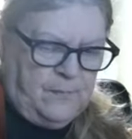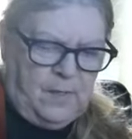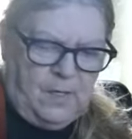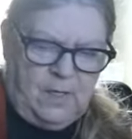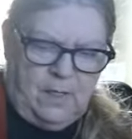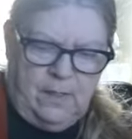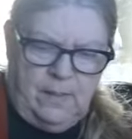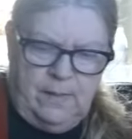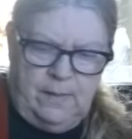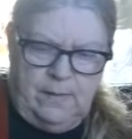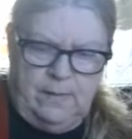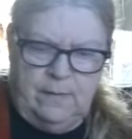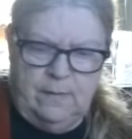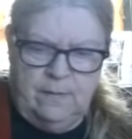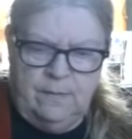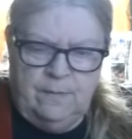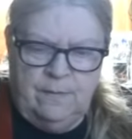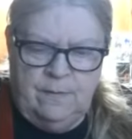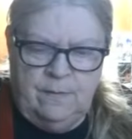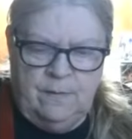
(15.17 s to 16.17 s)
Okay,
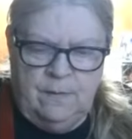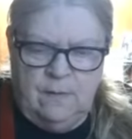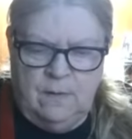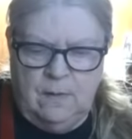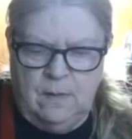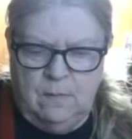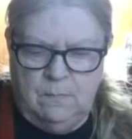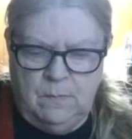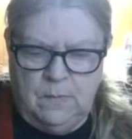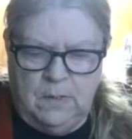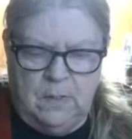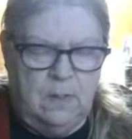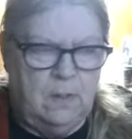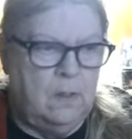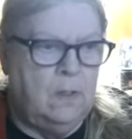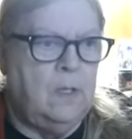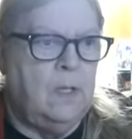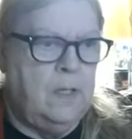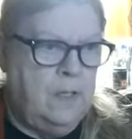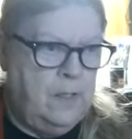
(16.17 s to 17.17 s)
I'm
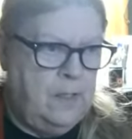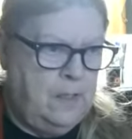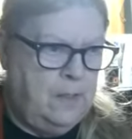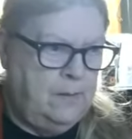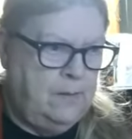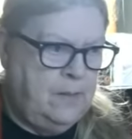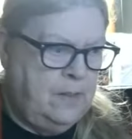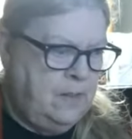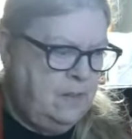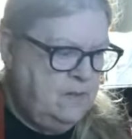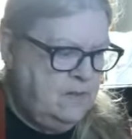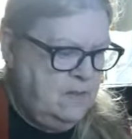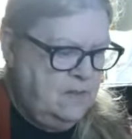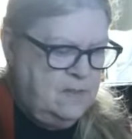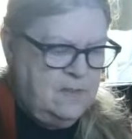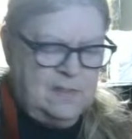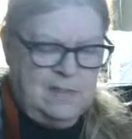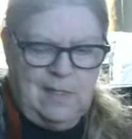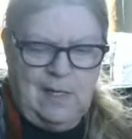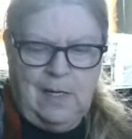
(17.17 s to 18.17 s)
gonna lay these
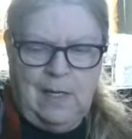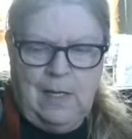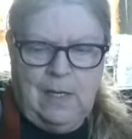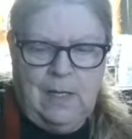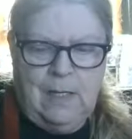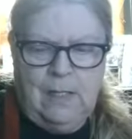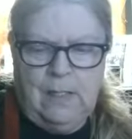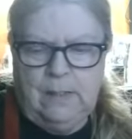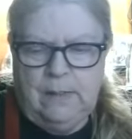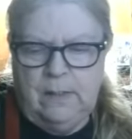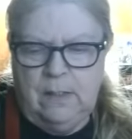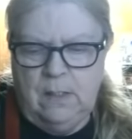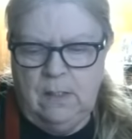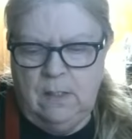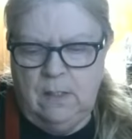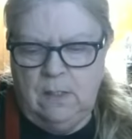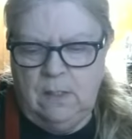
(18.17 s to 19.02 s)
aside.